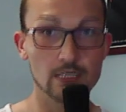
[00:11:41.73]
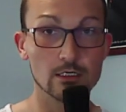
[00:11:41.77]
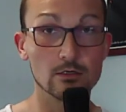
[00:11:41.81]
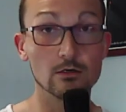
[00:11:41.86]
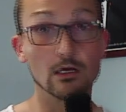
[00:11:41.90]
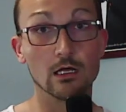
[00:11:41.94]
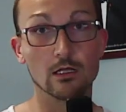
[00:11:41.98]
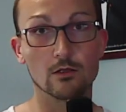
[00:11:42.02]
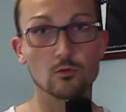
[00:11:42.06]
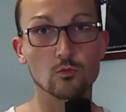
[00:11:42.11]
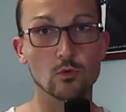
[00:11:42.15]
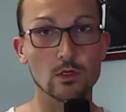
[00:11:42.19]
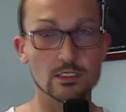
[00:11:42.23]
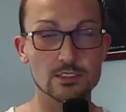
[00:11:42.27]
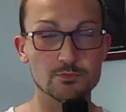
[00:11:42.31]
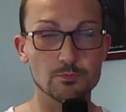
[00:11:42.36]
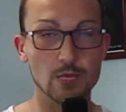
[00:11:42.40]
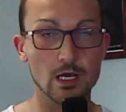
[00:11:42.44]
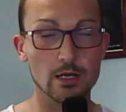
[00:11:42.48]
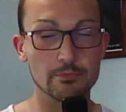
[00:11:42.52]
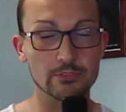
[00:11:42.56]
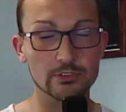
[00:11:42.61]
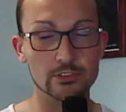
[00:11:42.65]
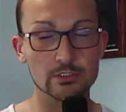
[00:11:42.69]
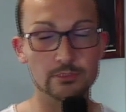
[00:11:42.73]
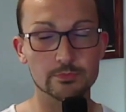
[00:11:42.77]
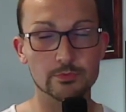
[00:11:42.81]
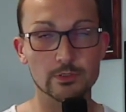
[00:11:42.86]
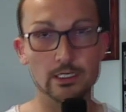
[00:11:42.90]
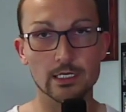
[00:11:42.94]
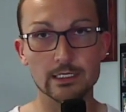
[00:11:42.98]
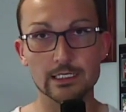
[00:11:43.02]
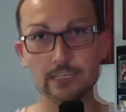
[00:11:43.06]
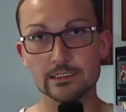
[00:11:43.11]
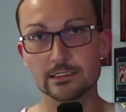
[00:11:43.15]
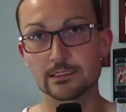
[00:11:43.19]
Well, once popular
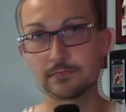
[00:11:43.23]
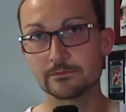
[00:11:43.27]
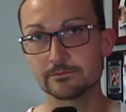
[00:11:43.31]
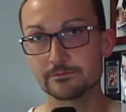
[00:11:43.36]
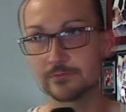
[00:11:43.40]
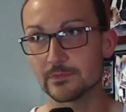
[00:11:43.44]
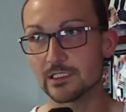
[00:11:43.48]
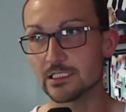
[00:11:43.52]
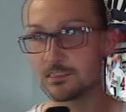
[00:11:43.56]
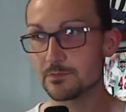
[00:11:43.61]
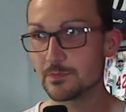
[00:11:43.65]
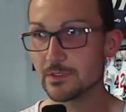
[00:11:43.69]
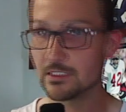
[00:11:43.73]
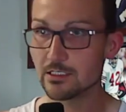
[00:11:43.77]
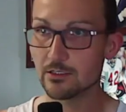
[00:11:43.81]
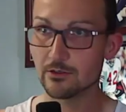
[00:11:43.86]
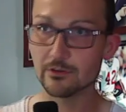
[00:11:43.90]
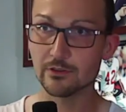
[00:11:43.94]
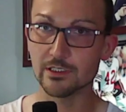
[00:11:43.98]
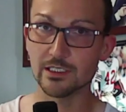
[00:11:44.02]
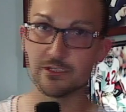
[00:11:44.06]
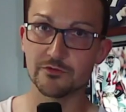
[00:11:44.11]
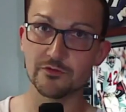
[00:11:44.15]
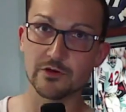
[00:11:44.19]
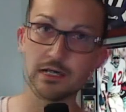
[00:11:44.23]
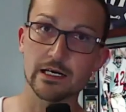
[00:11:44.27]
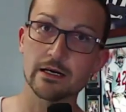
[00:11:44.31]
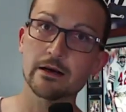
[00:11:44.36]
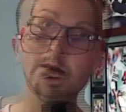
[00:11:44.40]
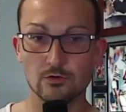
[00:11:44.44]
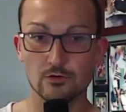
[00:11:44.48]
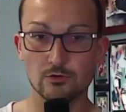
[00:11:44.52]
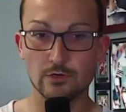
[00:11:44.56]
product, let's be totally fair.